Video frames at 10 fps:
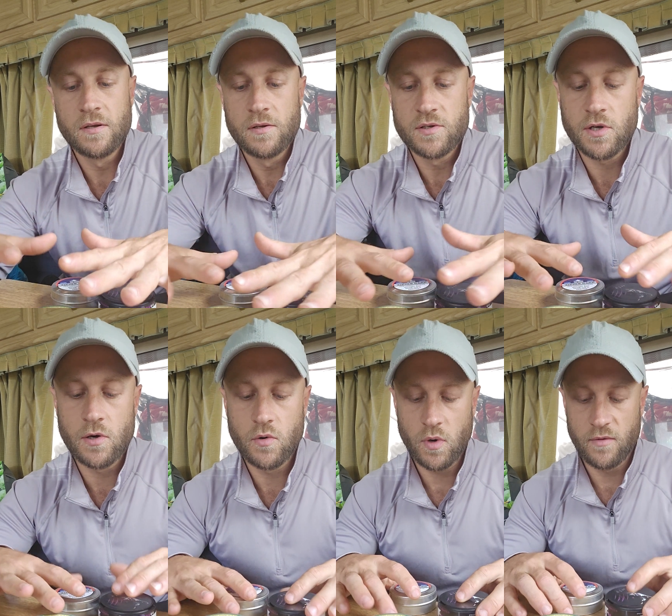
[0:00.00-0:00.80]

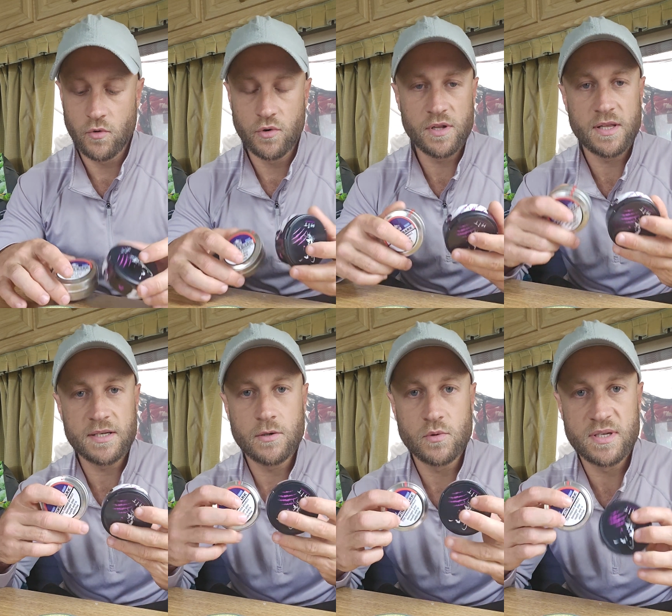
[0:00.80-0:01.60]
So I've ordered these
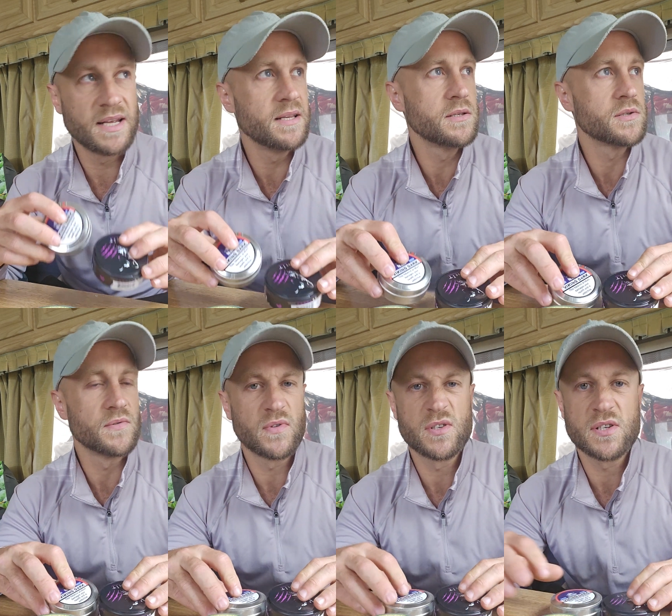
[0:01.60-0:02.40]
little tins of
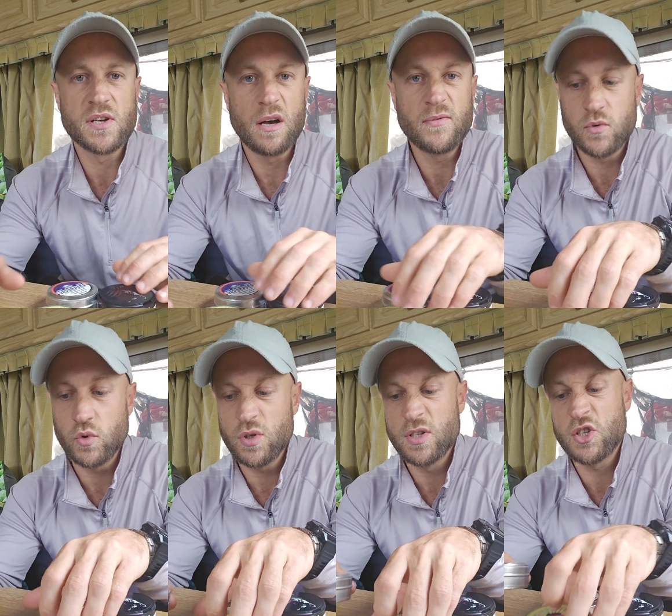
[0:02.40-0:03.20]
Snuff
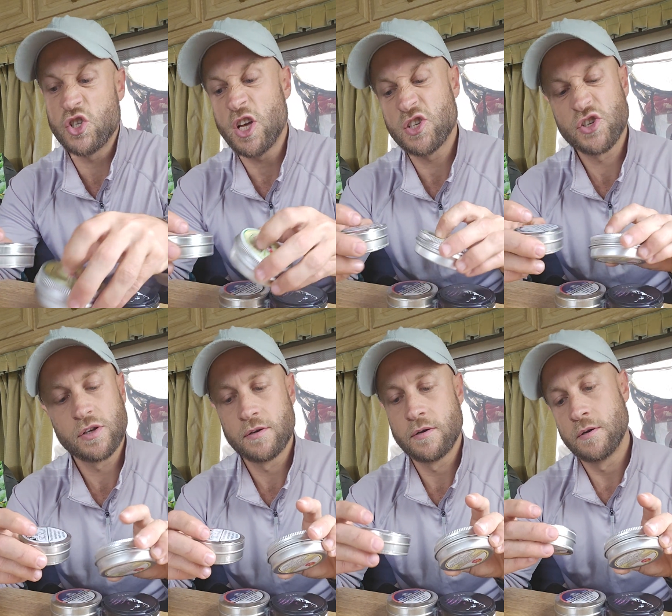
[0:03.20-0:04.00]
or Snus.
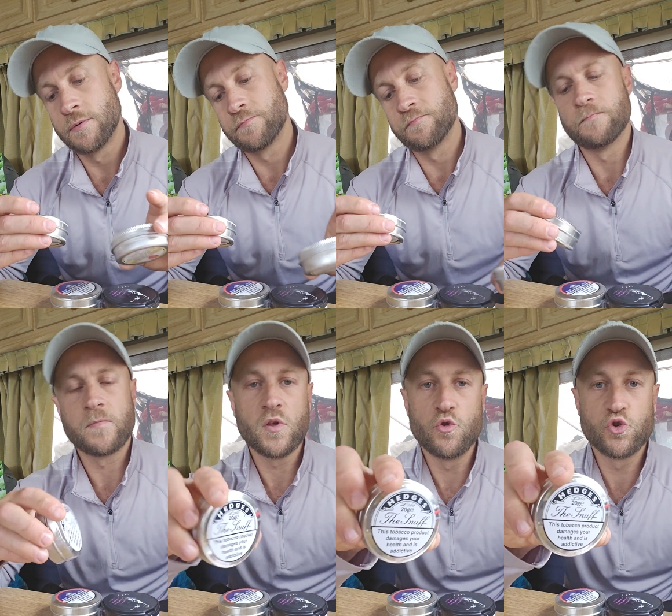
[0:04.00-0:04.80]

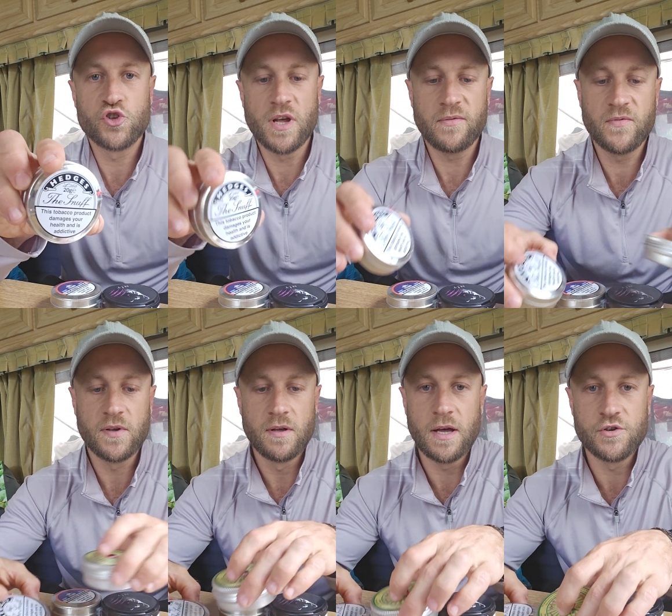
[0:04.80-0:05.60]
The Snuff.
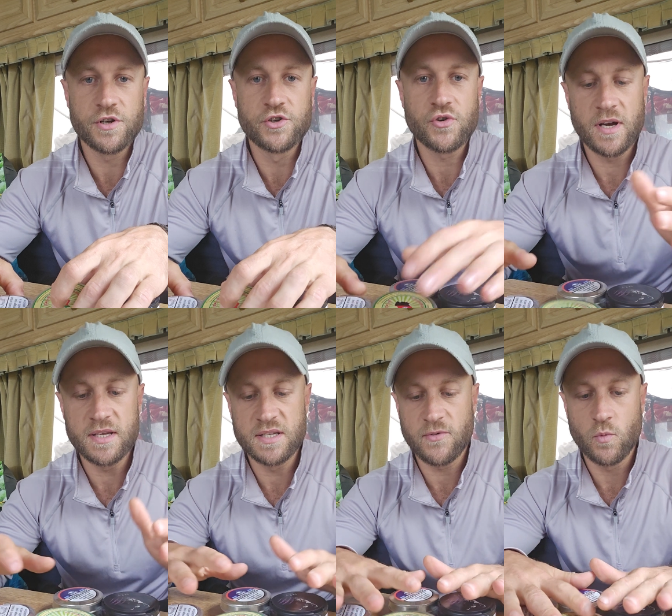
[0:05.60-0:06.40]
I'm just going to try
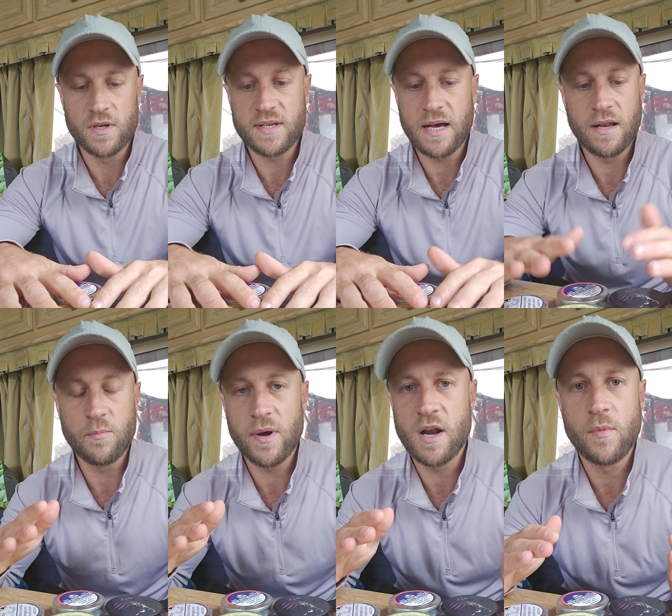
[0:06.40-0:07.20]
these different ones out. Now,
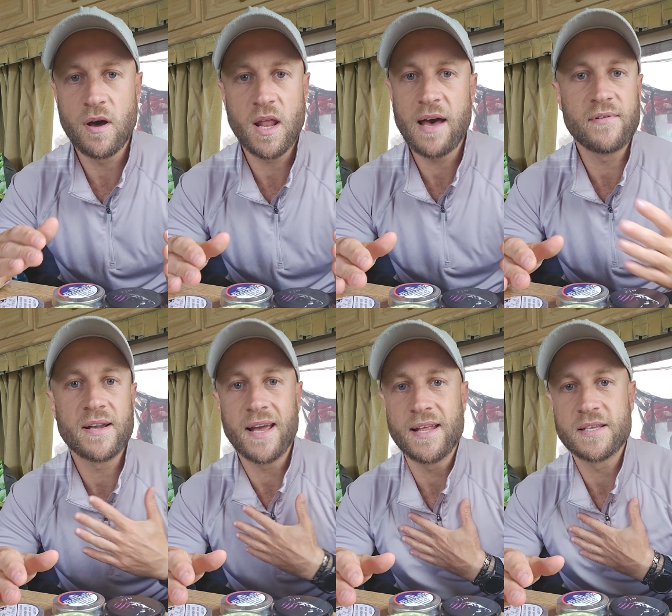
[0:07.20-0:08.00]
bear in mind, I haven't
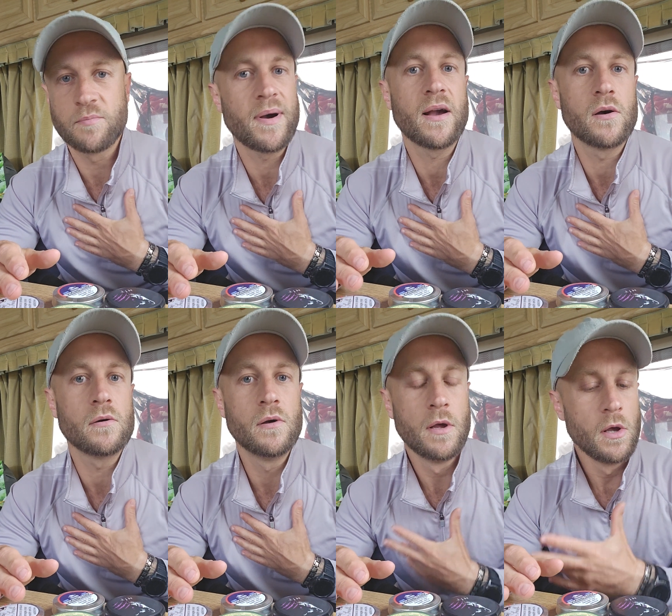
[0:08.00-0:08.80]
had any
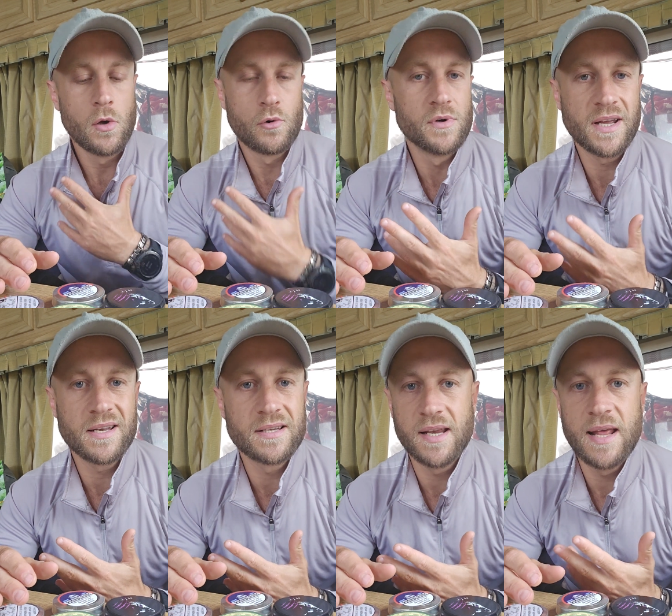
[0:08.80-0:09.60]
tobacco or
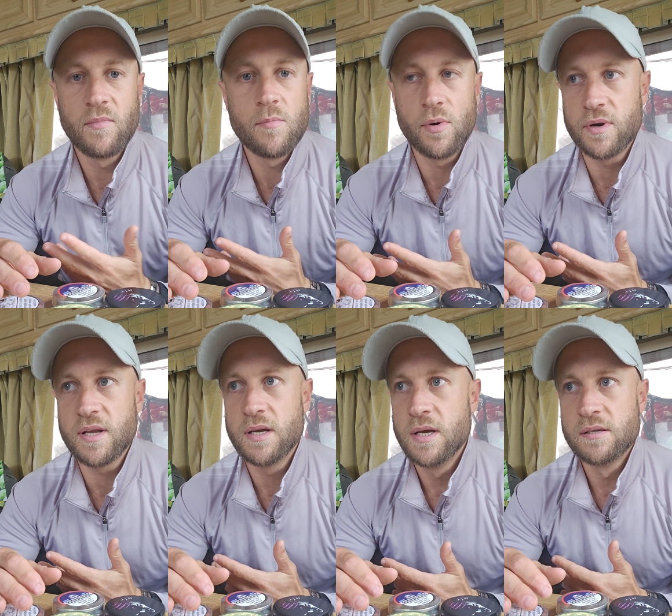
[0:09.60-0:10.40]
nicotine in my
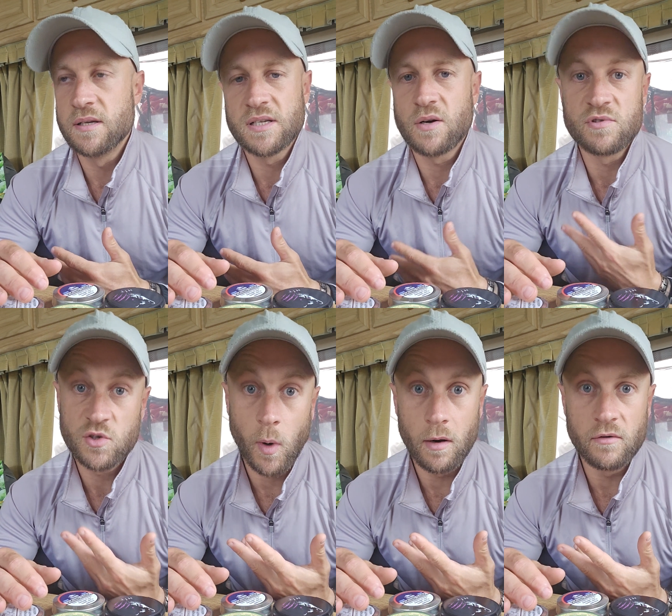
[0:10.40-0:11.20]
body since I was
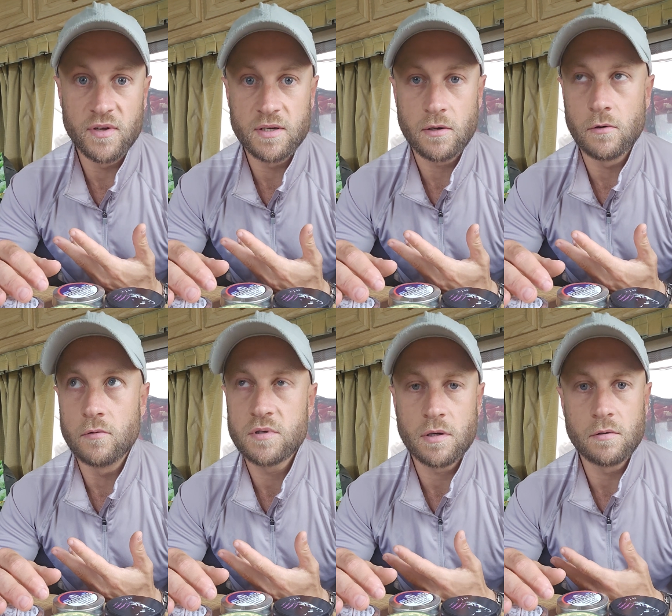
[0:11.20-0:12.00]
12 years
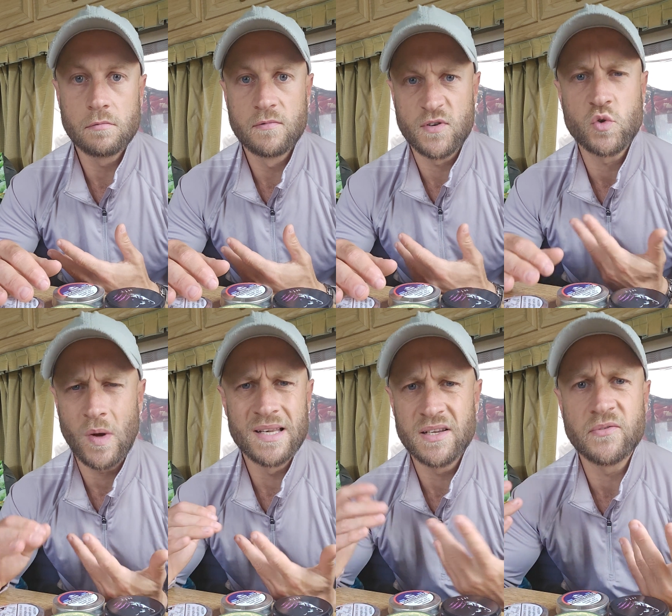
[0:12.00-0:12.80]
old. So for
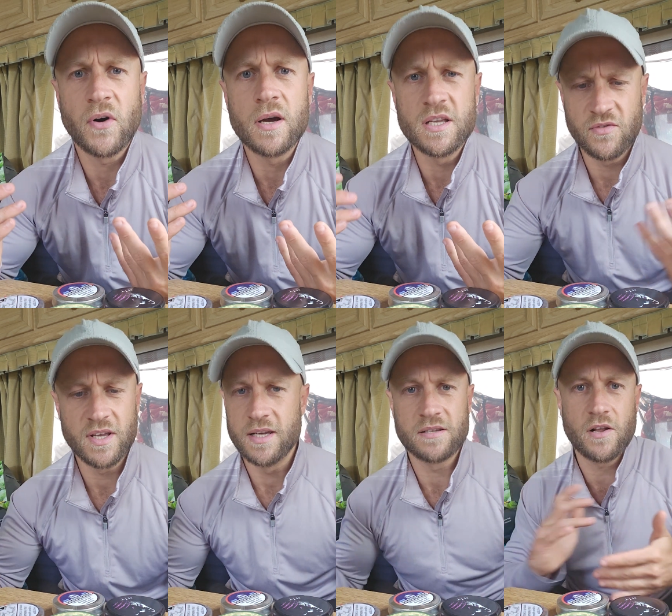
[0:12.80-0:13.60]
25
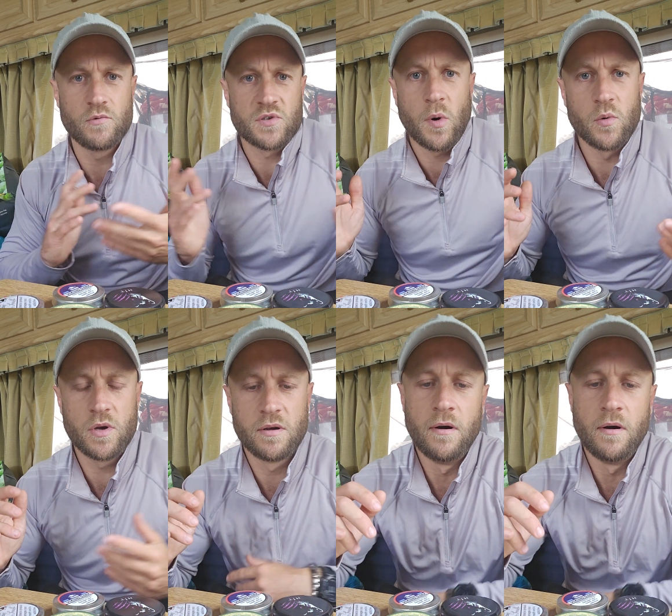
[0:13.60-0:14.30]
years, I don't smoke.